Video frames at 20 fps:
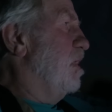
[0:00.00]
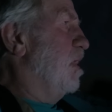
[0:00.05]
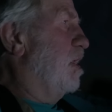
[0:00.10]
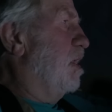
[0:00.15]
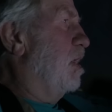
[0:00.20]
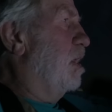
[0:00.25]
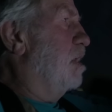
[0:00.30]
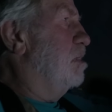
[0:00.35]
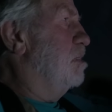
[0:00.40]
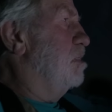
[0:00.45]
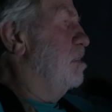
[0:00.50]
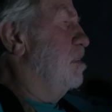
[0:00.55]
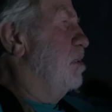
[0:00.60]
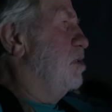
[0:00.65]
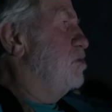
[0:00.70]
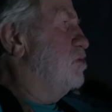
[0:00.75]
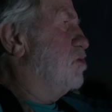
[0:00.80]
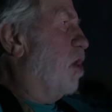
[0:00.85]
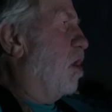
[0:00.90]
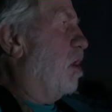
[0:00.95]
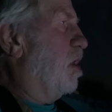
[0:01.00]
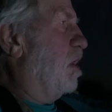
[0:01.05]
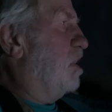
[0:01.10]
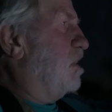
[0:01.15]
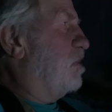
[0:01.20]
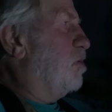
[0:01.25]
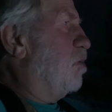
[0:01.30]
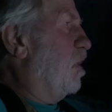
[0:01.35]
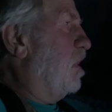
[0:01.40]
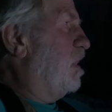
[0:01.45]
Uh, Charlie
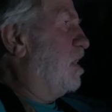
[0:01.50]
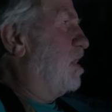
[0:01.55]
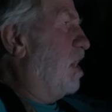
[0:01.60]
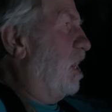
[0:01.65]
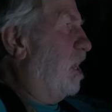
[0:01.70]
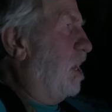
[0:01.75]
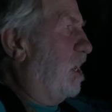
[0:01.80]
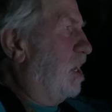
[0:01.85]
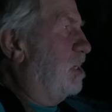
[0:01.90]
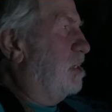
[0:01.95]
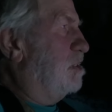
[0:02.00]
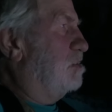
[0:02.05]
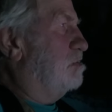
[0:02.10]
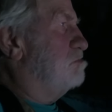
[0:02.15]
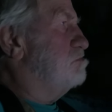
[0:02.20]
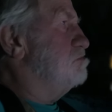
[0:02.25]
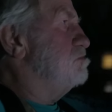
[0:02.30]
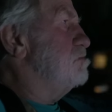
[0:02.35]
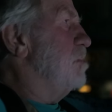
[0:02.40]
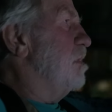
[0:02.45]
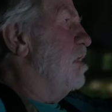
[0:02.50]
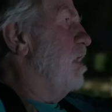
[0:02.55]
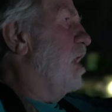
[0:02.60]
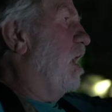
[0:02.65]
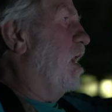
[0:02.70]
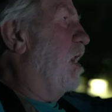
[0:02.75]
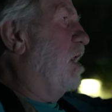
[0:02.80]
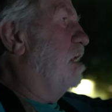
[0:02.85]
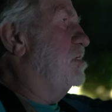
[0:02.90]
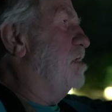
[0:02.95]
Creek Clay
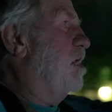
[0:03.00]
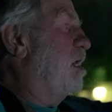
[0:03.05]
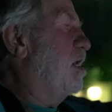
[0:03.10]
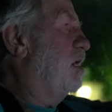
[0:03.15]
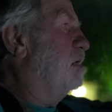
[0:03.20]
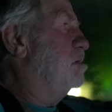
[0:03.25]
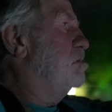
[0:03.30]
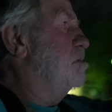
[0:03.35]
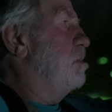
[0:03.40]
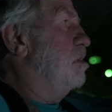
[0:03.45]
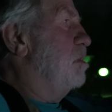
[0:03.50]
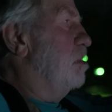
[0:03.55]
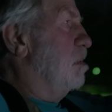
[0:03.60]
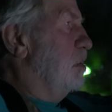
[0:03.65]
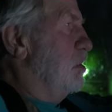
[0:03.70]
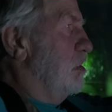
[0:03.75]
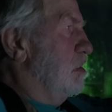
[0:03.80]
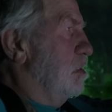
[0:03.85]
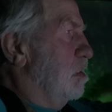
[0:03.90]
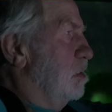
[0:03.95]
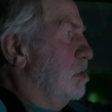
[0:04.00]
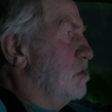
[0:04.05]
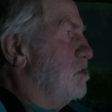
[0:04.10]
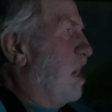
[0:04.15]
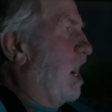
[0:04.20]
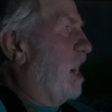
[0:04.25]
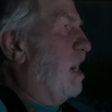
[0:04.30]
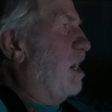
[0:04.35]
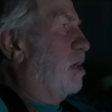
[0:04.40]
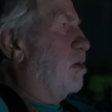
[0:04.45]
and uh,
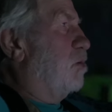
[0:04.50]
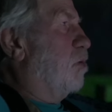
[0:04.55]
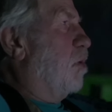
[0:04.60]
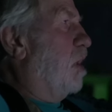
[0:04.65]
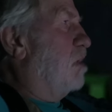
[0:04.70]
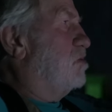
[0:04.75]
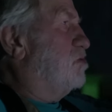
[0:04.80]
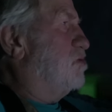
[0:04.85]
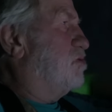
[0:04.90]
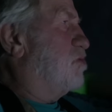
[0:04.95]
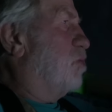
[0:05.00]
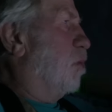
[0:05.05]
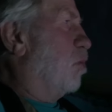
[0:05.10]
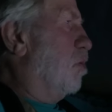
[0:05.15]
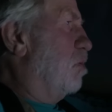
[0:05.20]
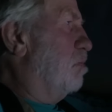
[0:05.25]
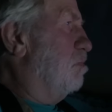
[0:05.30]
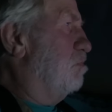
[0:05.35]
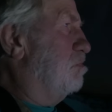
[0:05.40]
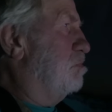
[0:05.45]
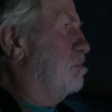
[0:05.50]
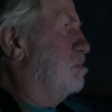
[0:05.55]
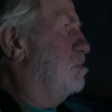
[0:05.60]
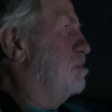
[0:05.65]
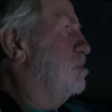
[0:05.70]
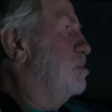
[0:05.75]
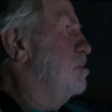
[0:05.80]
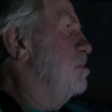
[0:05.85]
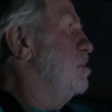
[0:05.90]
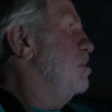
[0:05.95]
Taylor Runge
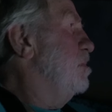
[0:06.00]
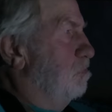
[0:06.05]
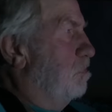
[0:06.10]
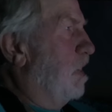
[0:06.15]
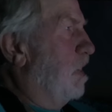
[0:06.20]
Storm,